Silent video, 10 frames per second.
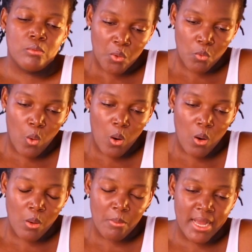
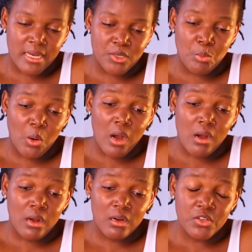warm and
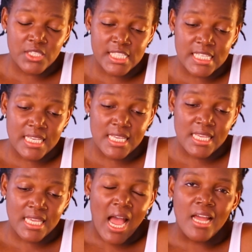more
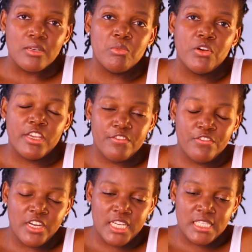cozy and more
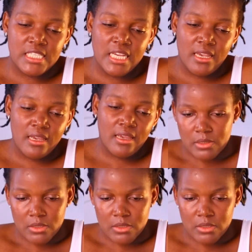inviting.